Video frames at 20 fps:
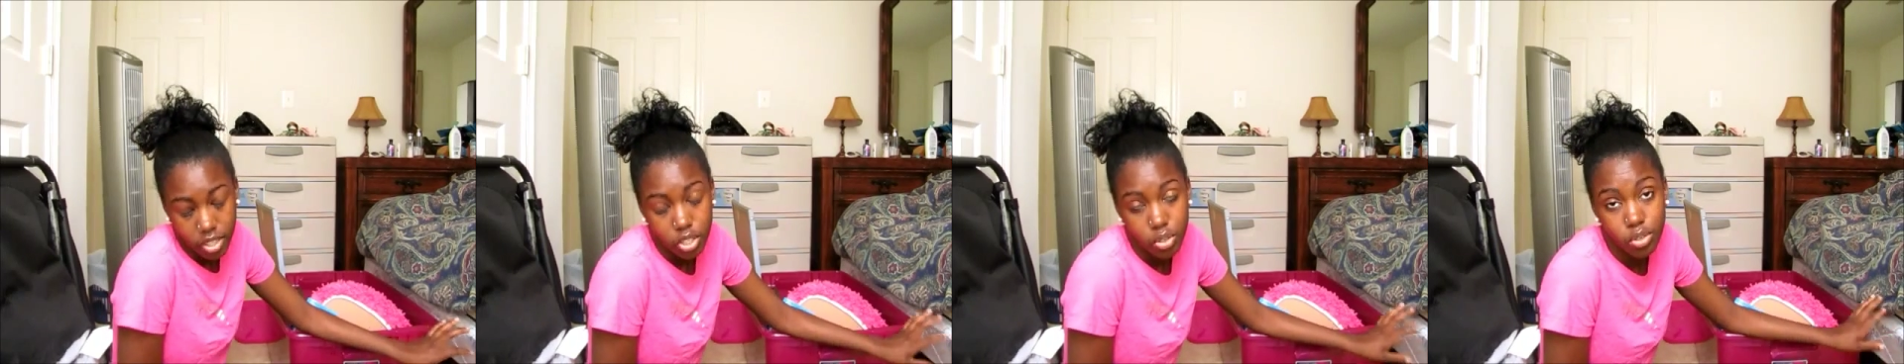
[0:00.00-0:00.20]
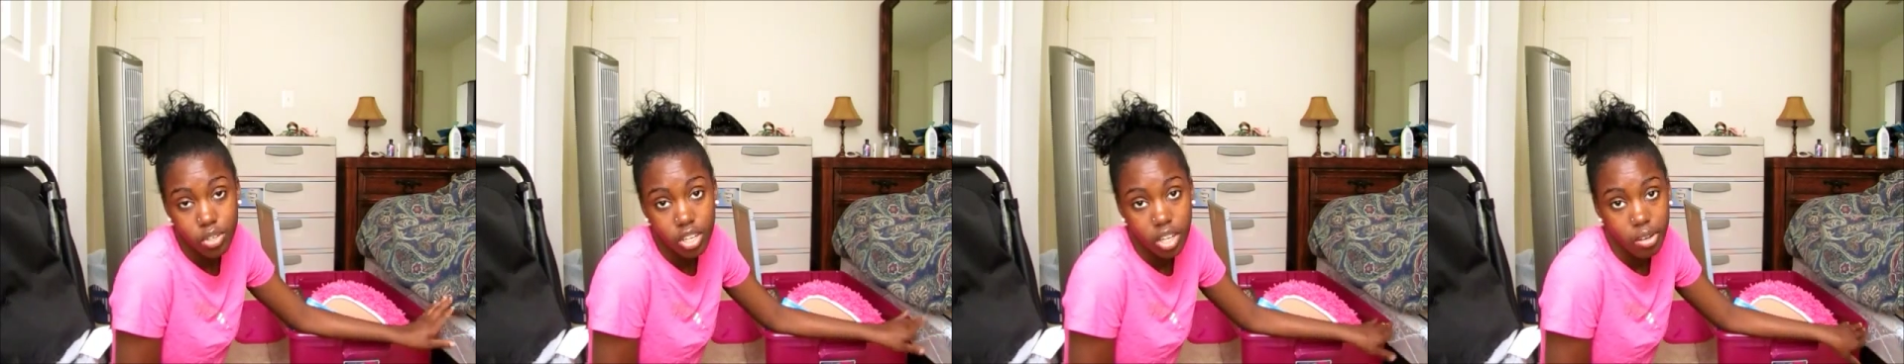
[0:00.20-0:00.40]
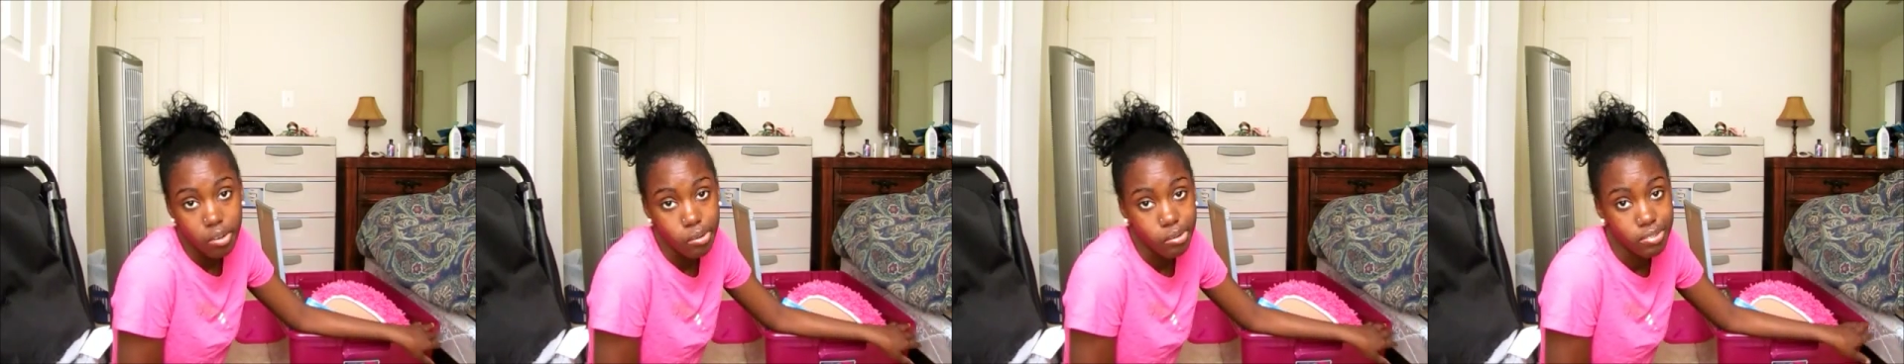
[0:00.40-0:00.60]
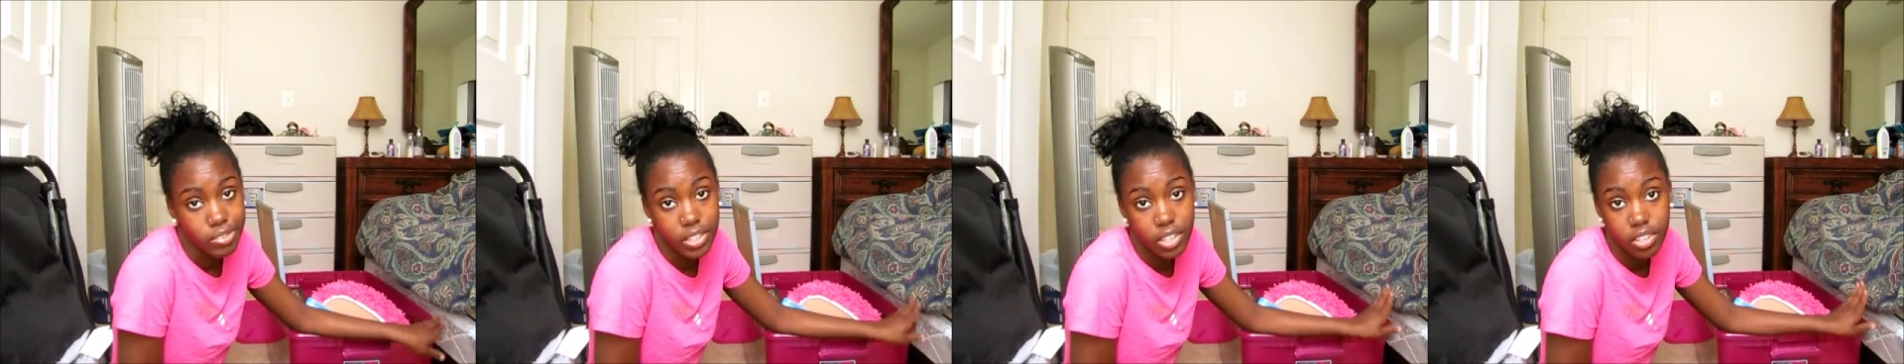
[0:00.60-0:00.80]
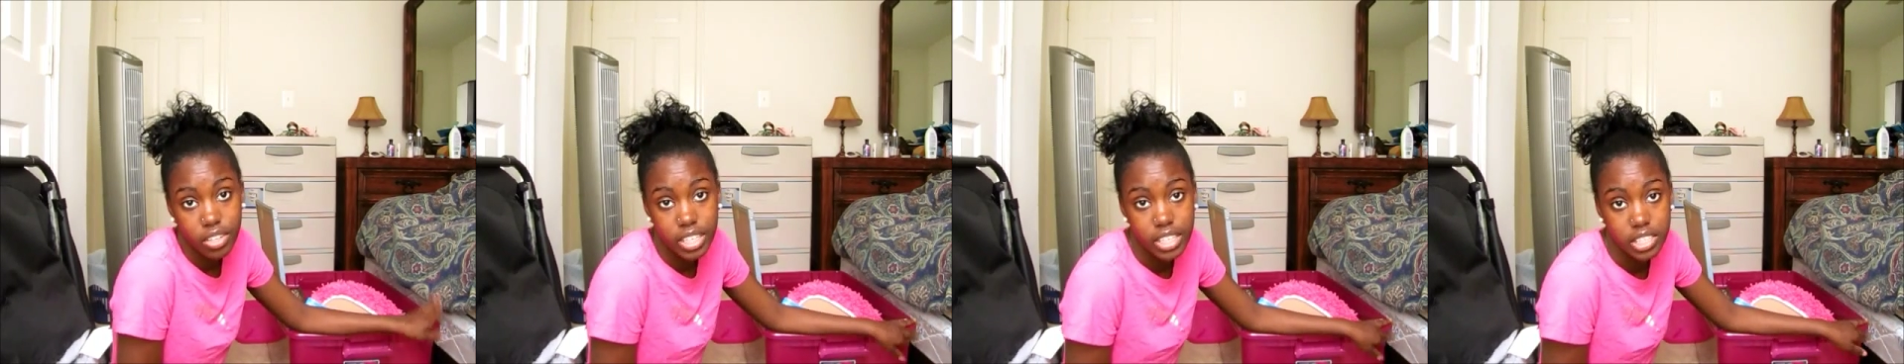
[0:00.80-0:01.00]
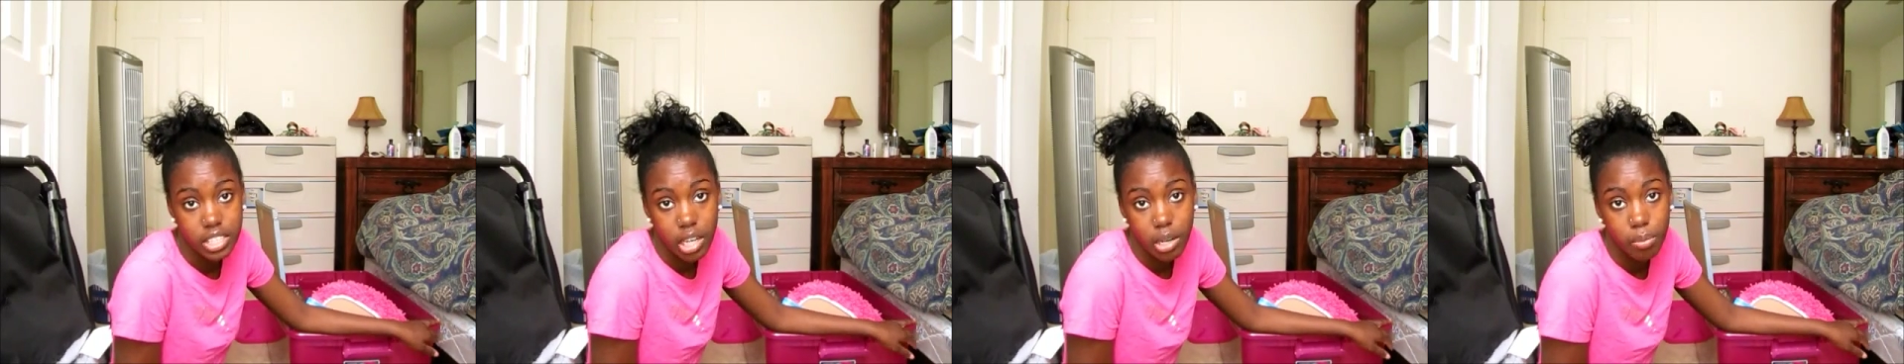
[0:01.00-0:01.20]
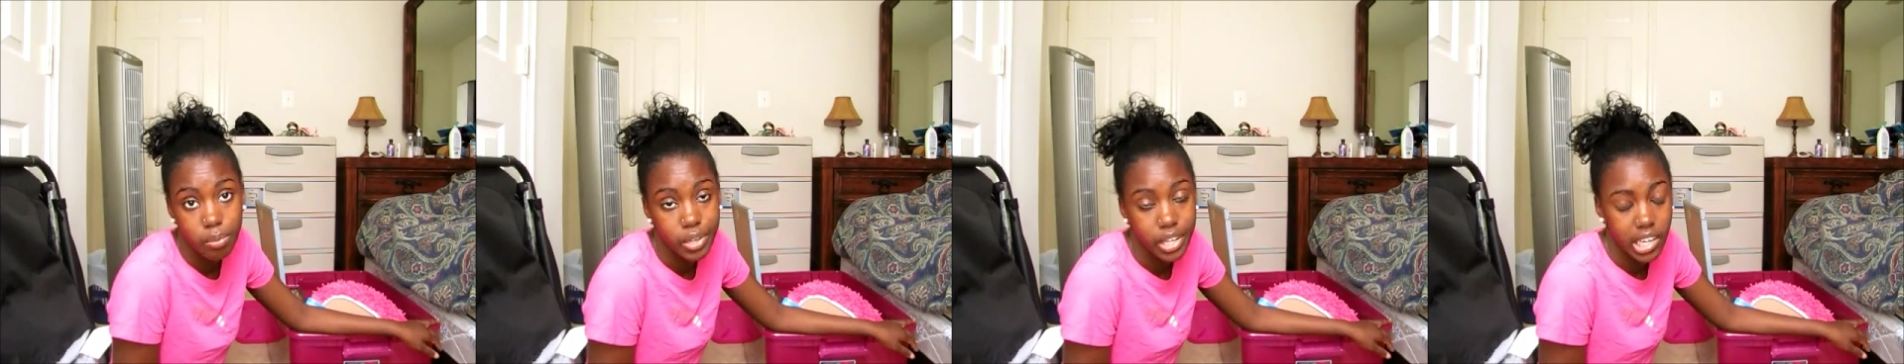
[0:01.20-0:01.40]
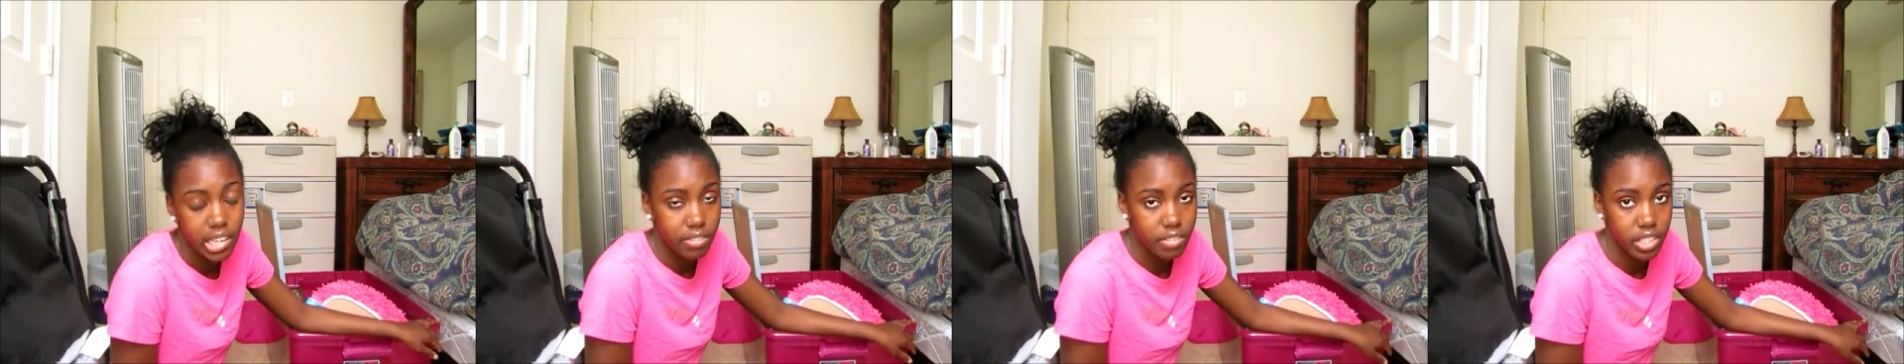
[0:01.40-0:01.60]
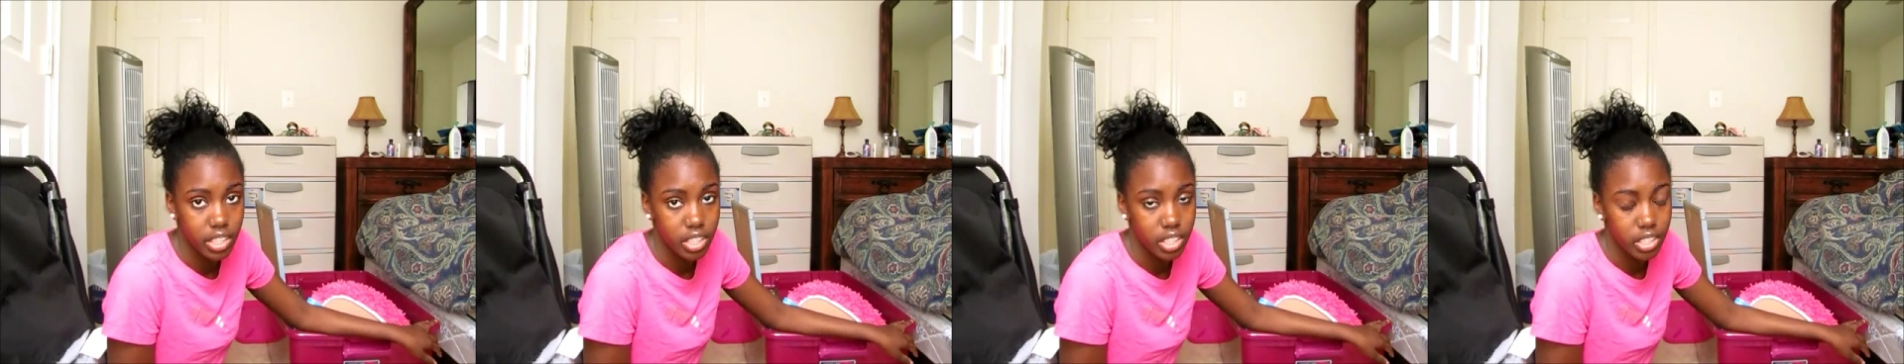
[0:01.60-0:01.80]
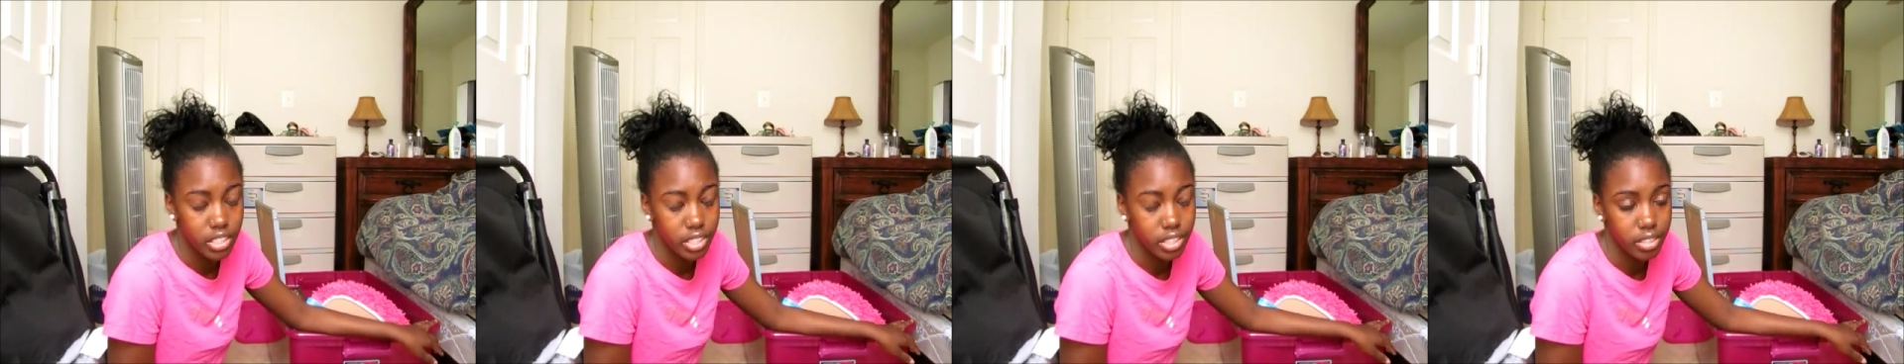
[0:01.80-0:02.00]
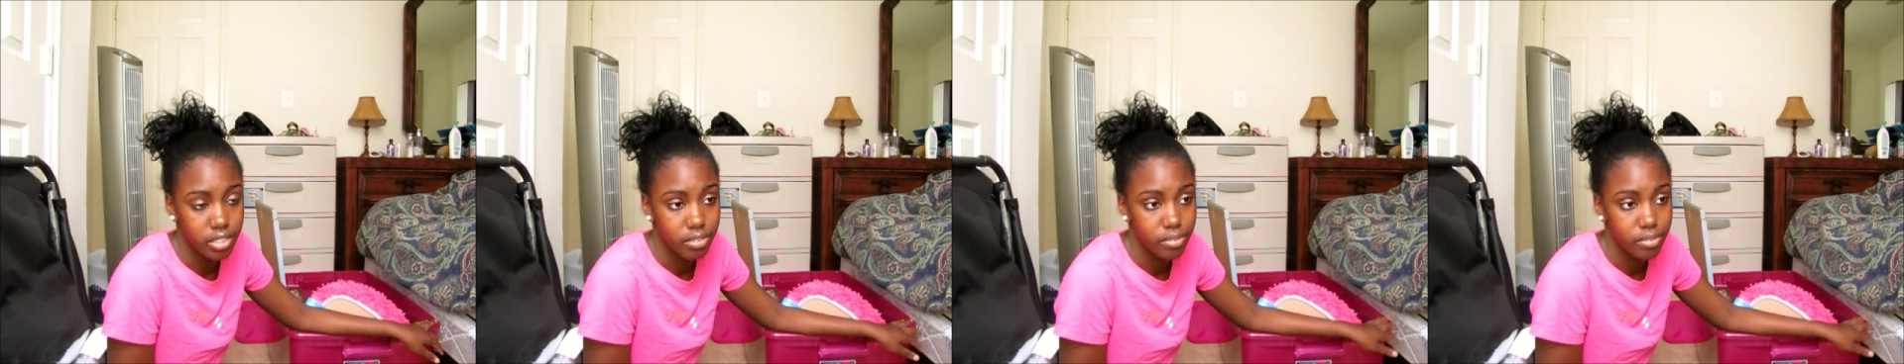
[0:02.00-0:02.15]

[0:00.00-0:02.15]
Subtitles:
you know, fill these up with everything